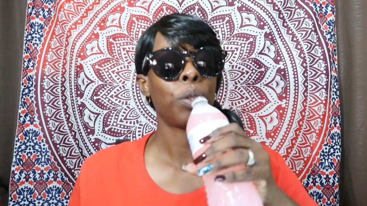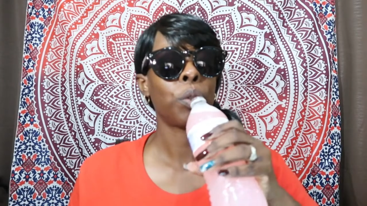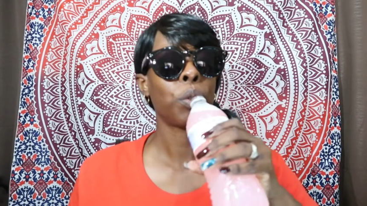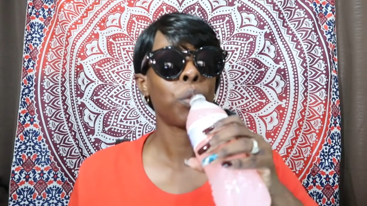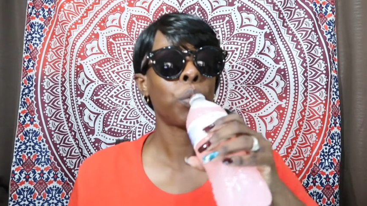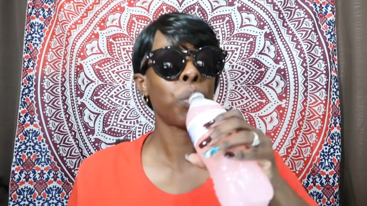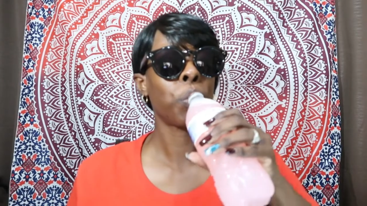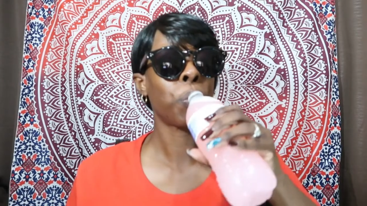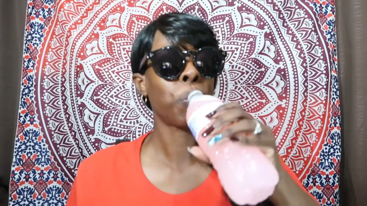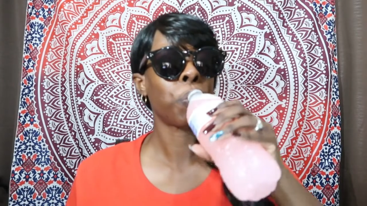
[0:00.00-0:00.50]

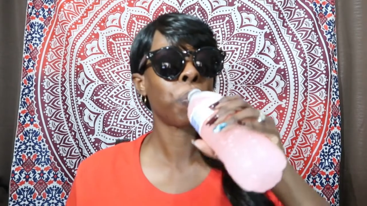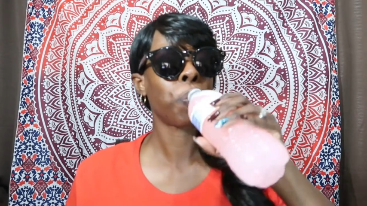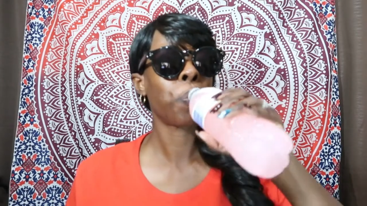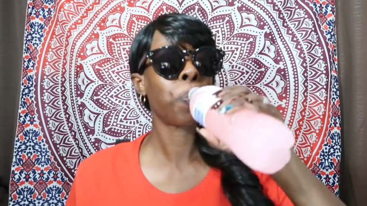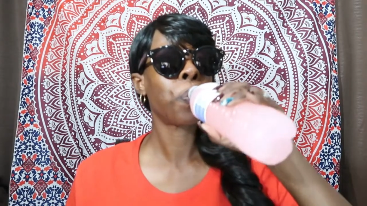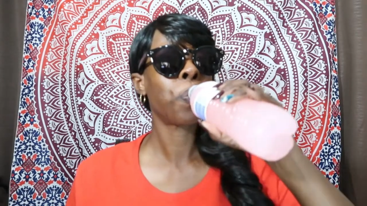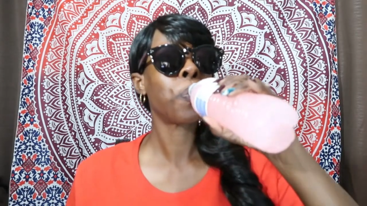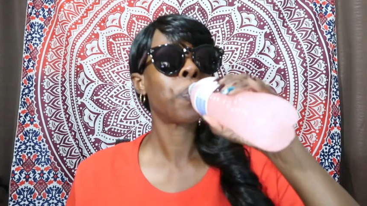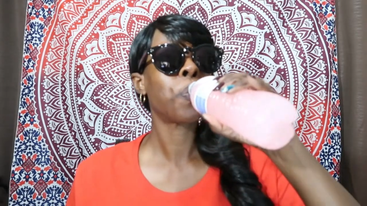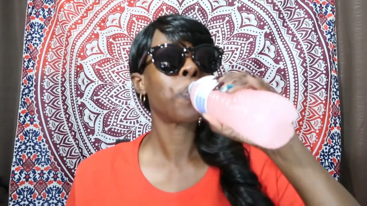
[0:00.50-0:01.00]

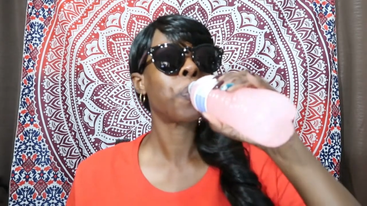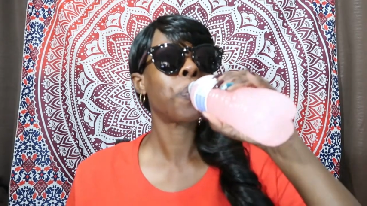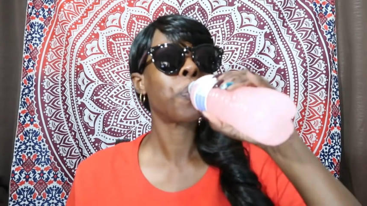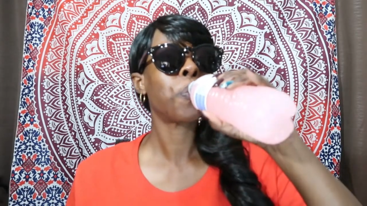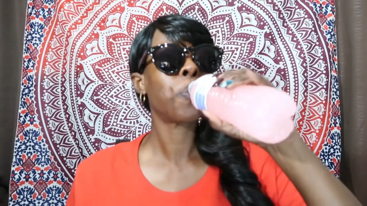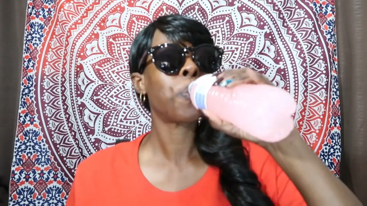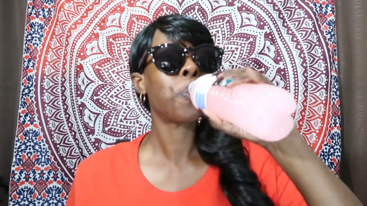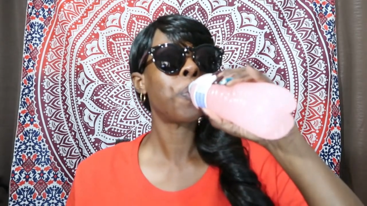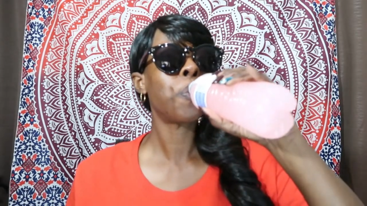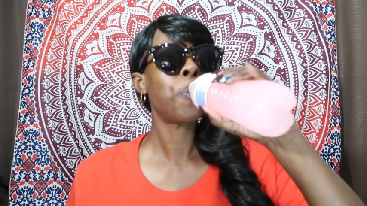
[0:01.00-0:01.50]

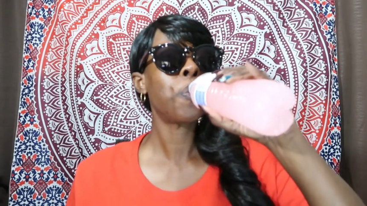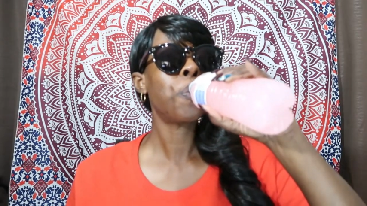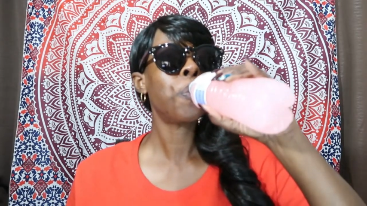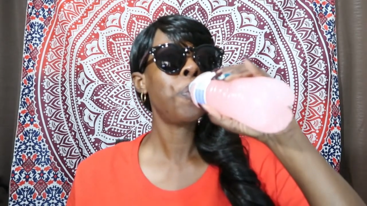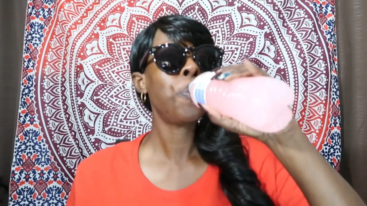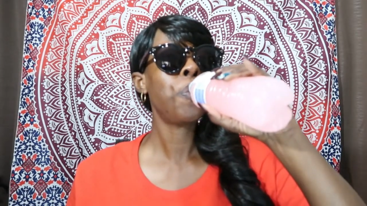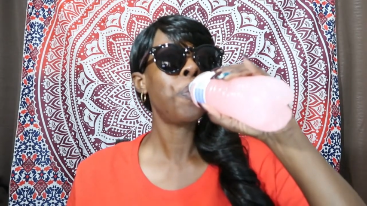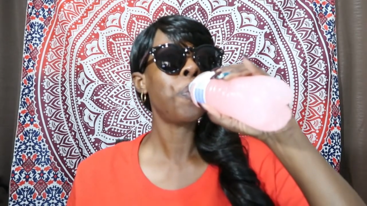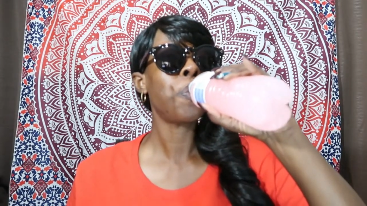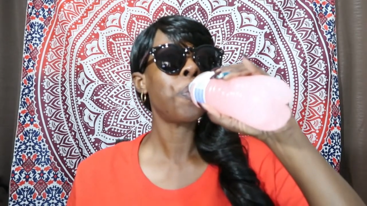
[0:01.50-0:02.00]

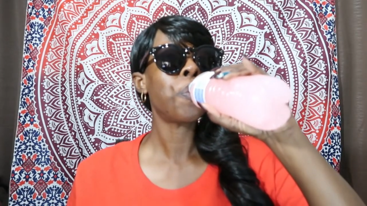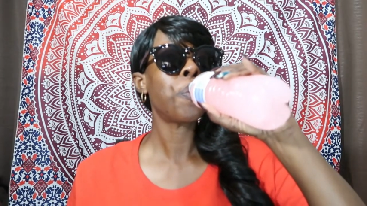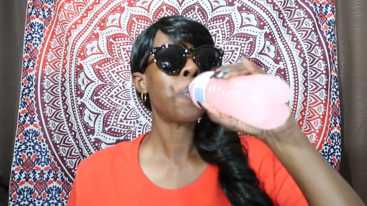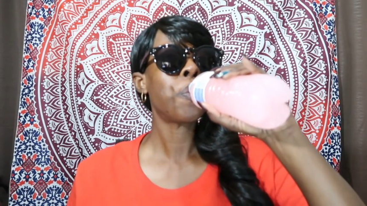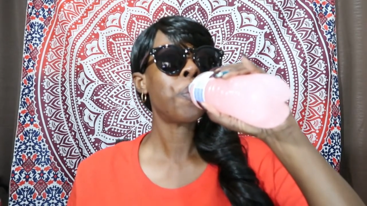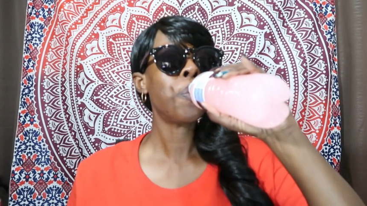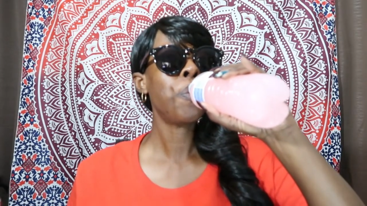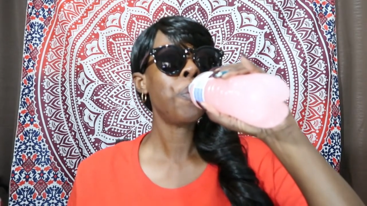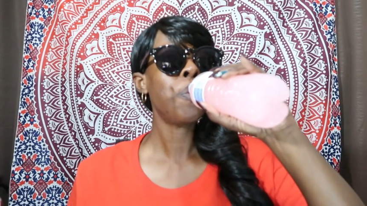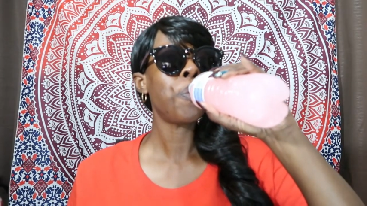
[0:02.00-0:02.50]

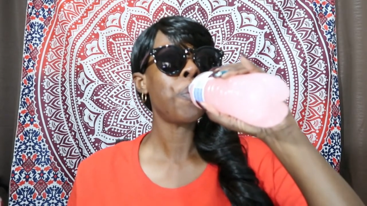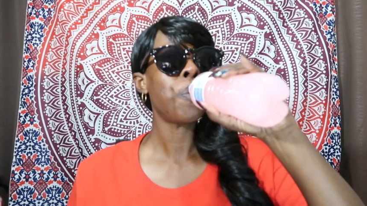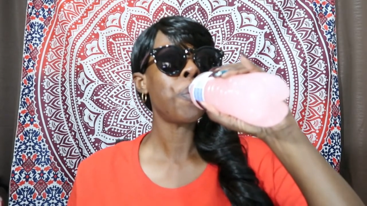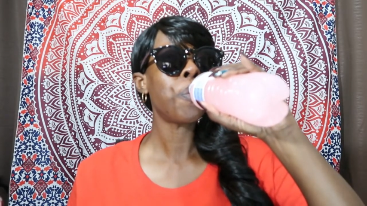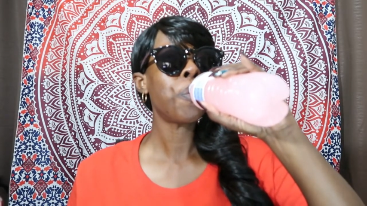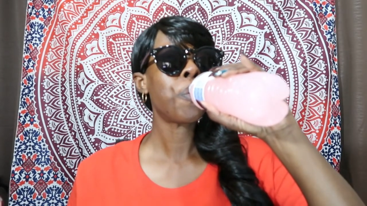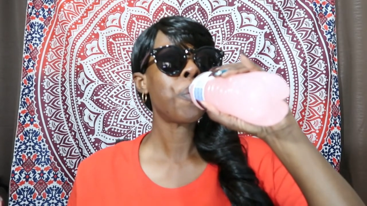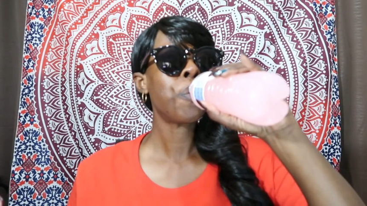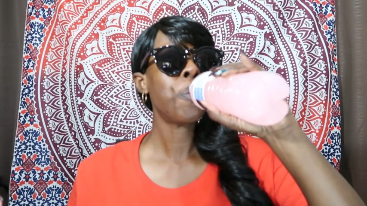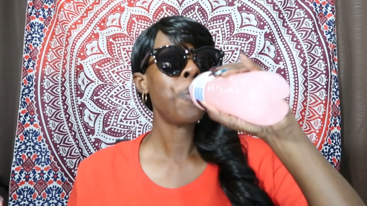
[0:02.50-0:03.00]

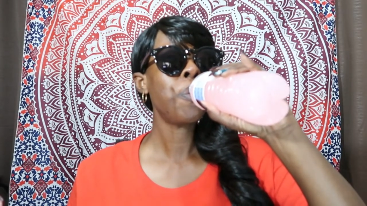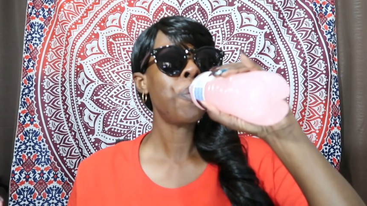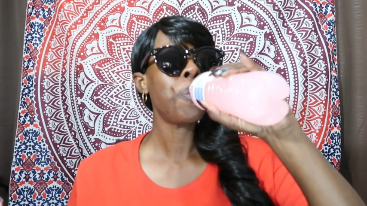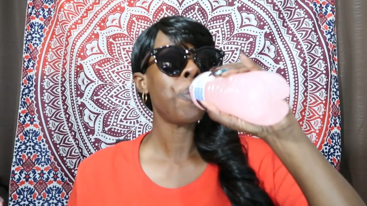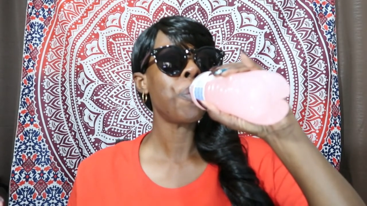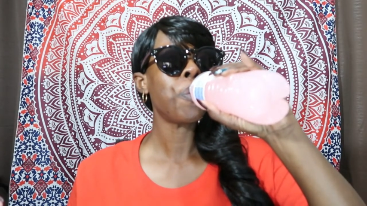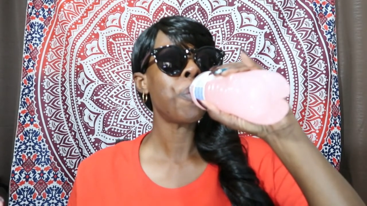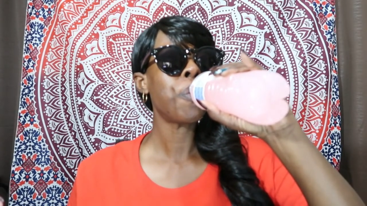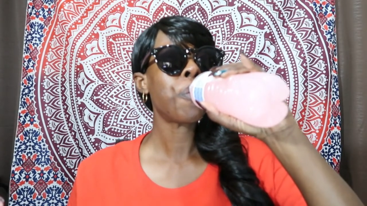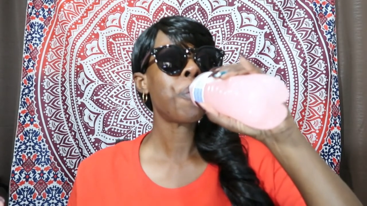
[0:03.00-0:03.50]

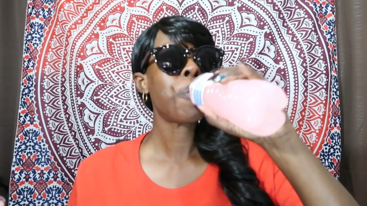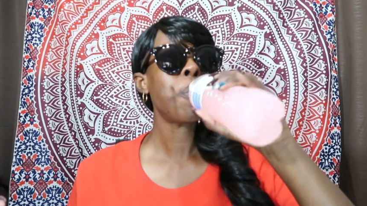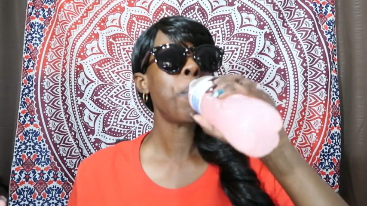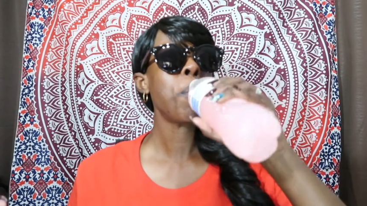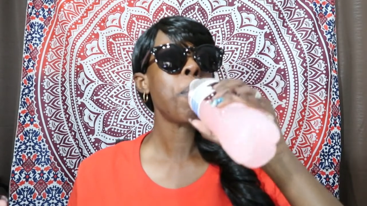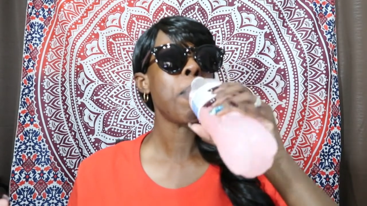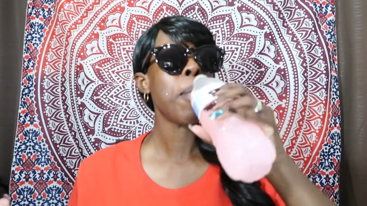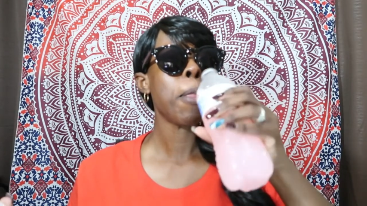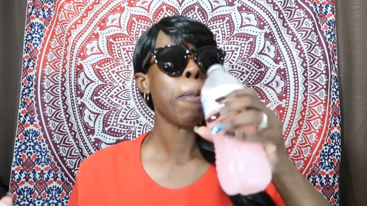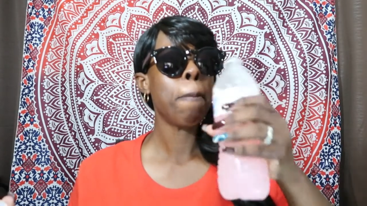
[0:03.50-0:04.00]

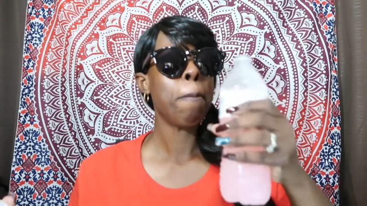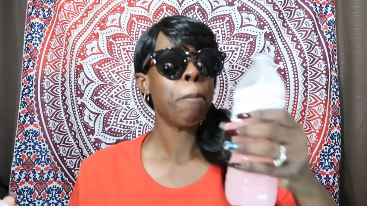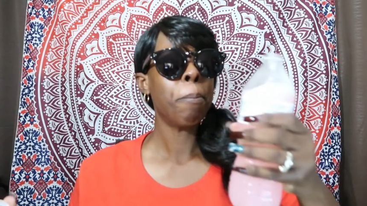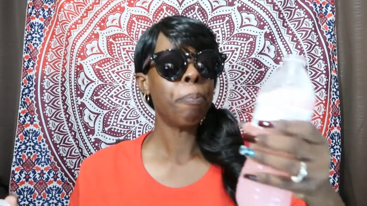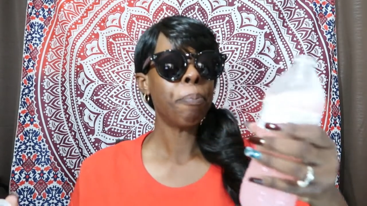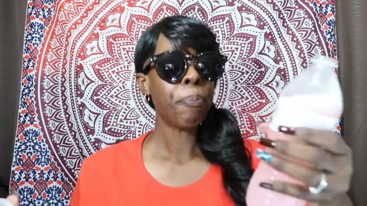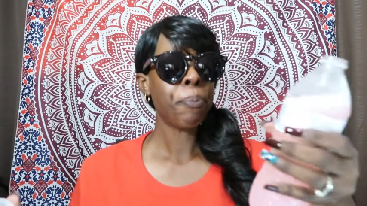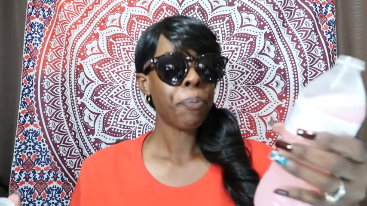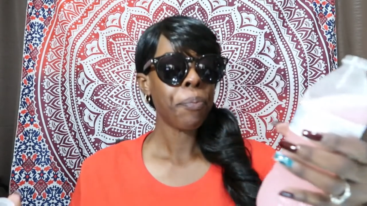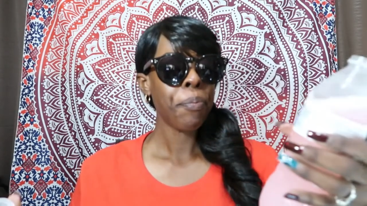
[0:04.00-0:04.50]

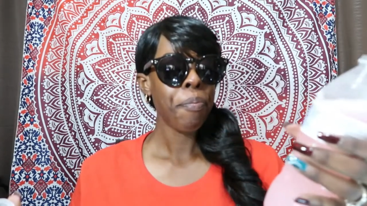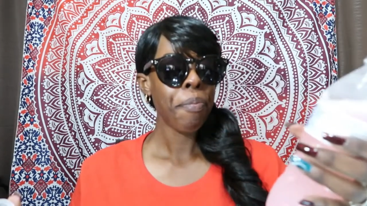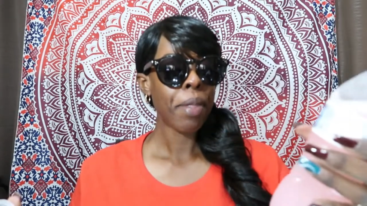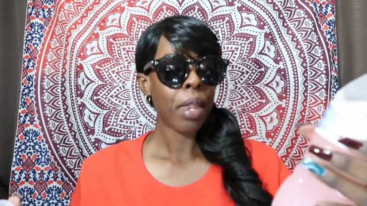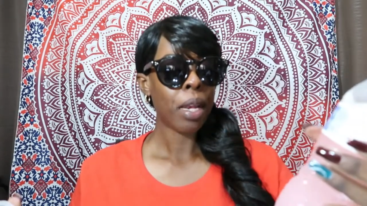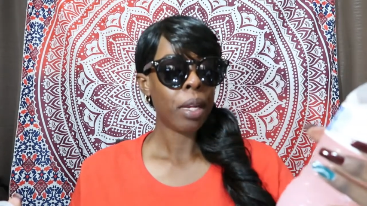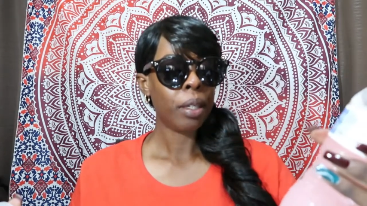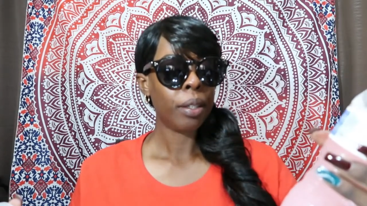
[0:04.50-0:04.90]
[no speech]